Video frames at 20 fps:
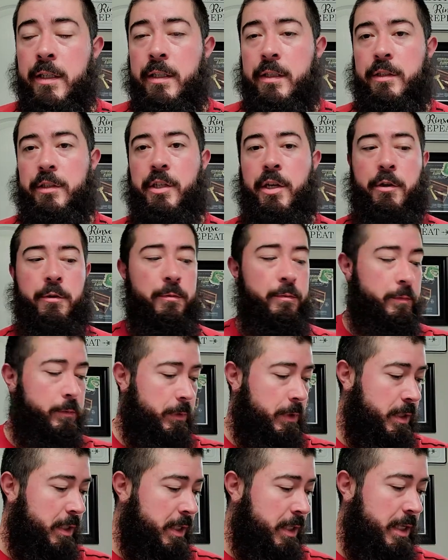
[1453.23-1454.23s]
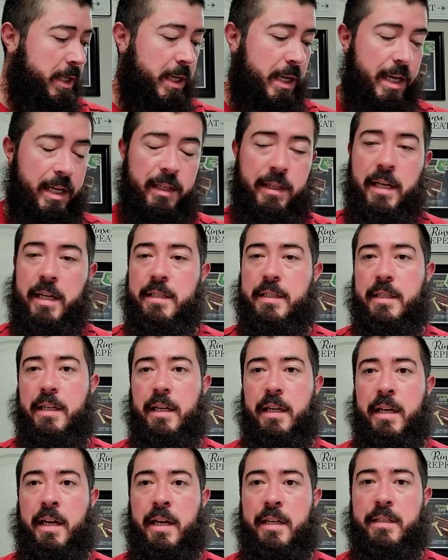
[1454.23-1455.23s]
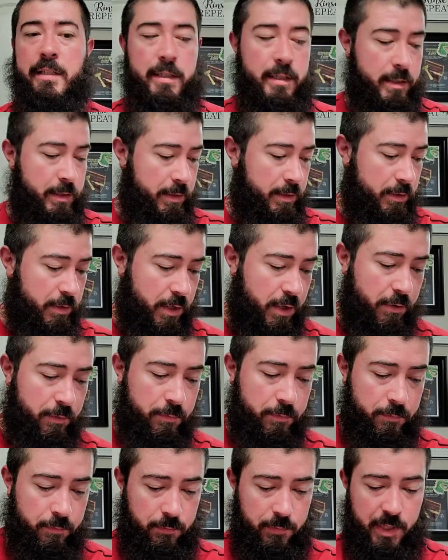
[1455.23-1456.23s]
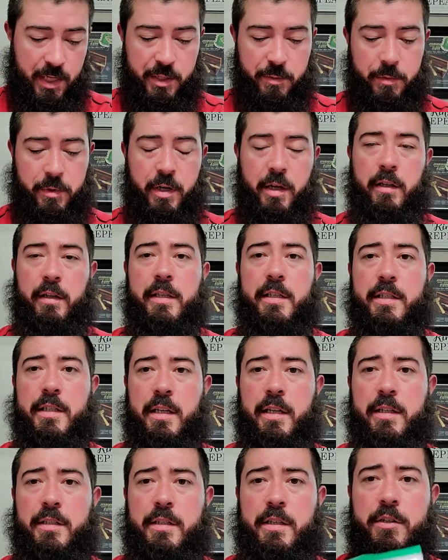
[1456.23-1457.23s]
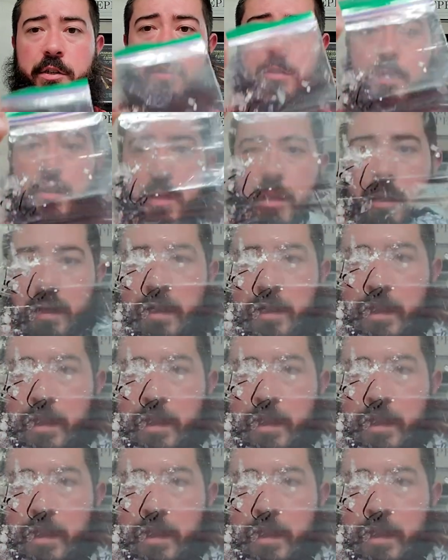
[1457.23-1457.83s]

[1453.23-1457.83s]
So, I think that's it, guys. Oh, last but not least, I guess I should say,